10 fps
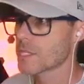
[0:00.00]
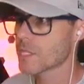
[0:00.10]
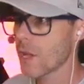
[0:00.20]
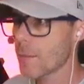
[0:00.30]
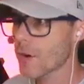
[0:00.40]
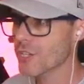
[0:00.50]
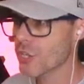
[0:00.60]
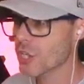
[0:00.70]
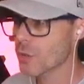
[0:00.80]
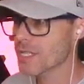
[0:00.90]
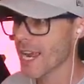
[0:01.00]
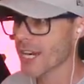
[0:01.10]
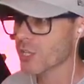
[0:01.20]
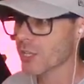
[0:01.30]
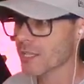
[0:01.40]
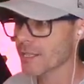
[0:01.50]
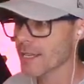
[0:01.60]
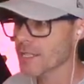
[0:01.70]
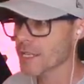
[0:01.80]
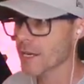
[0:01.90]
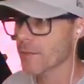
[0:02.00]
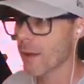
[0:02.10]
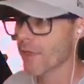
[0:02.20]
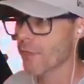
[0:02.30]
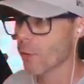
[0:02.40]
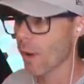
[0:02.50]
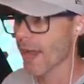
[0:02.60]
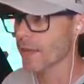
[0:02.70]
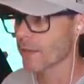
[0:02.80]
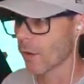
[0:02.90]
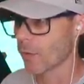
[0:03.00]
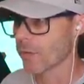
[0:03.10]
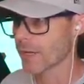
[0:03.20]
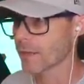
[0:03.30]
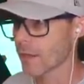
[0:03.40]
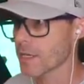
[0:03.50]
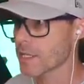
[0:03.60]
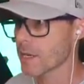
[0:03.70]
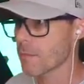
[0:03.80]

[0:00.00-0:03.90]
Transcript: Slime Rancher 2 is actually less than a month away though. Like less than a